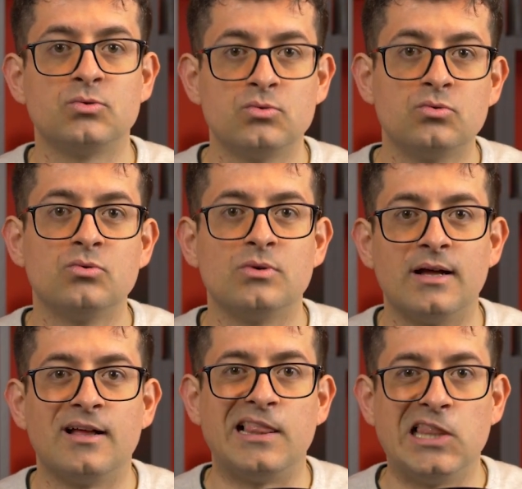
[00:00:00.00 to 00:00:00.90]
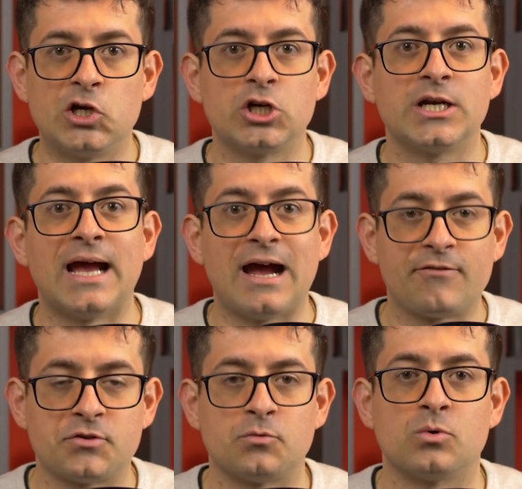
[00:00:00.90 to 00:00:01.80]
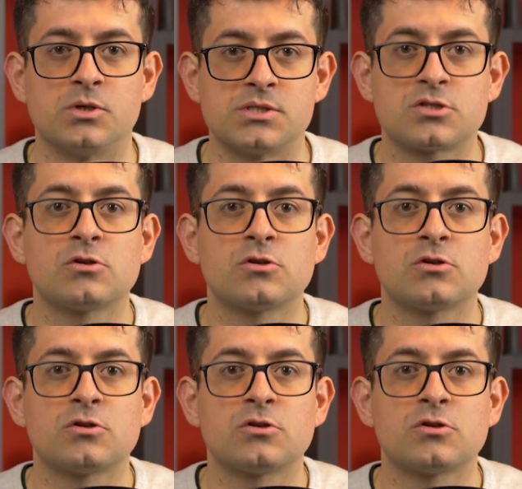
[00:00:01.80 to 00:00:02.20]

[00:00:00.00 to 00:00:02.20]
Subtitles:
to learn afterwards.